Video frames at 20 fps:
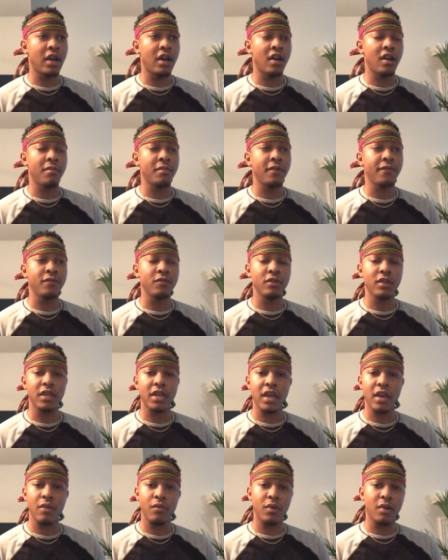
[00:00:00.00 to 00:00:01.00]
Um, if you look
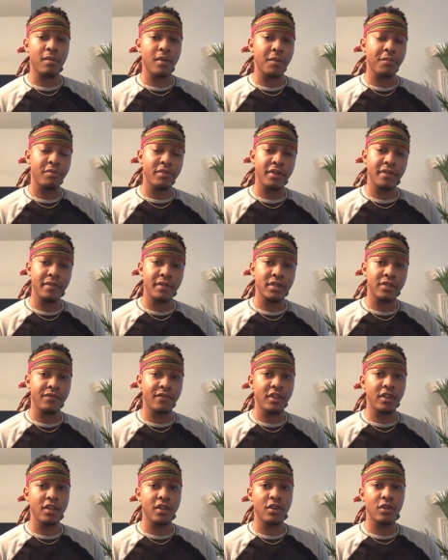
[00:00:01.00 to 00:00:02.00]
at one of my previous
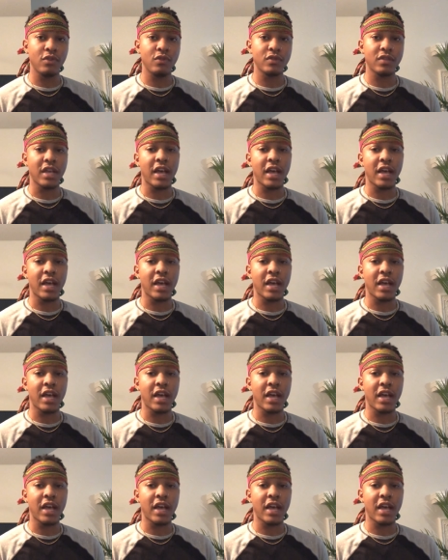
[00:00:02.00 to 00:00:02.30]
videos,